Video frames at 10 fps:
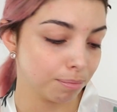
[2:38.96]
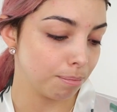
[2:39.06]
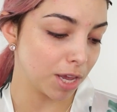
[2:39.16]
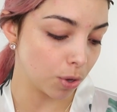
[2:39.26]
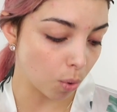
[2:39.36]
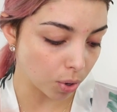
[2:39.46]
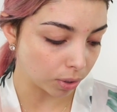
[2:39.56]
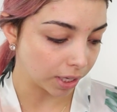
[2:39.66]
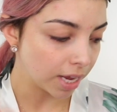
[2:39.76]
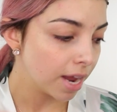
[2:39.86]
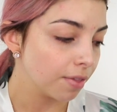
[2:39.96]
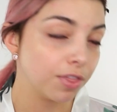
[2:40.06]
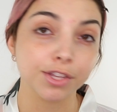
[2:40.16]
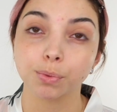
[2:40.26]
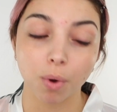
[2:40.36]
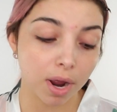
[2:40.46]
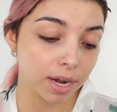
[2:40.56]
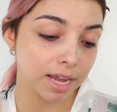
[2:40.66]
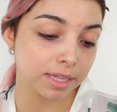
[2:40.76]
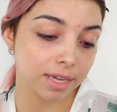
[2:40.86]
make you oily. This
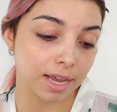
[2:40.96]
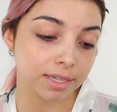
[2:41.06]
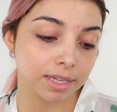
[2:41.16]
one, it says,